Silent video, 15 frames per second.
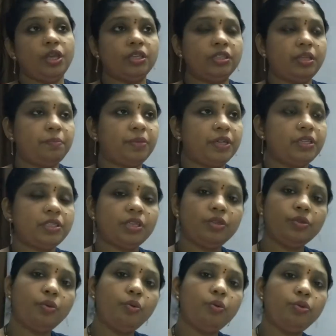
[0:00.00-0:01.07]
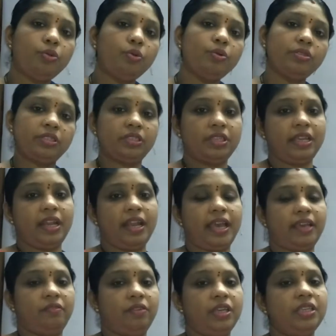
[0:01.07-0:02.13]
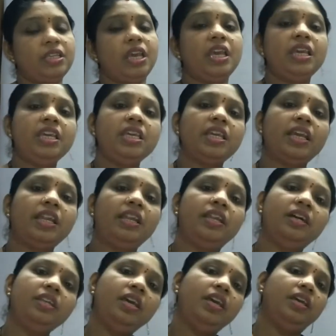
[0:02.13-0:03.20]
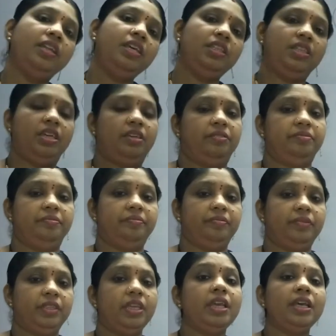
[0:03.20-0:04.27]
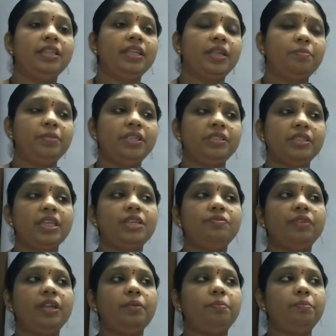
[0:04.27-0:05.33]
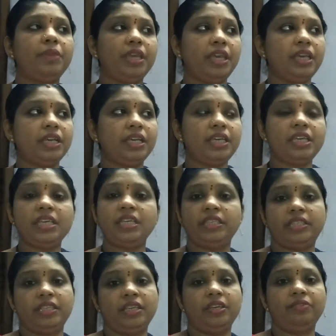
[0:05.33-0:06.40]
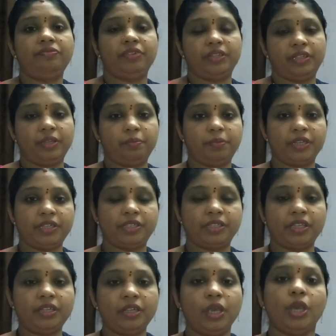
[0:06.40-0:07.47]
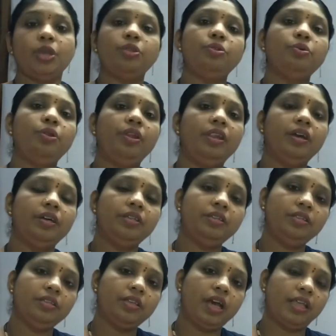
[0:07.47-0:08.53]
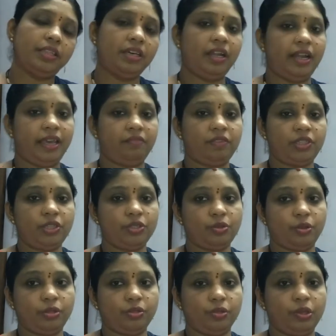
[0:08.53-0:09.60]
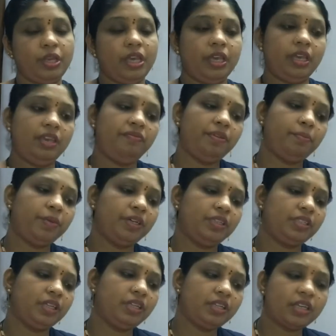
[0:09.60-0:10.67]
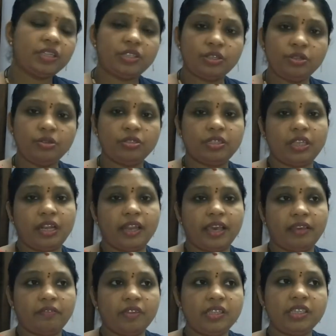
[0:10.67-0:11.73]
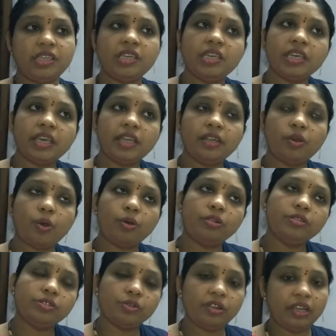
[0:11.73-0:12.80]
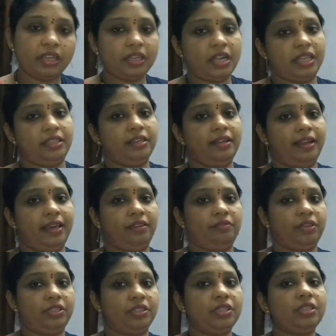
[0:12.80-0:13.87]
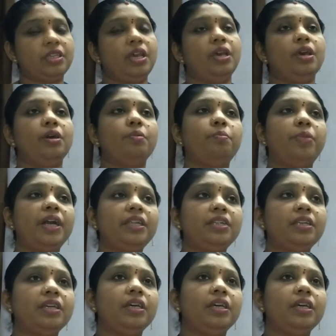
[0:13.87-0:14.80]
The person who knows C language, he can learn anything. That means it will make easier for that person to learn other languages also. If a person doesn't know C language, he can also learn other languages, but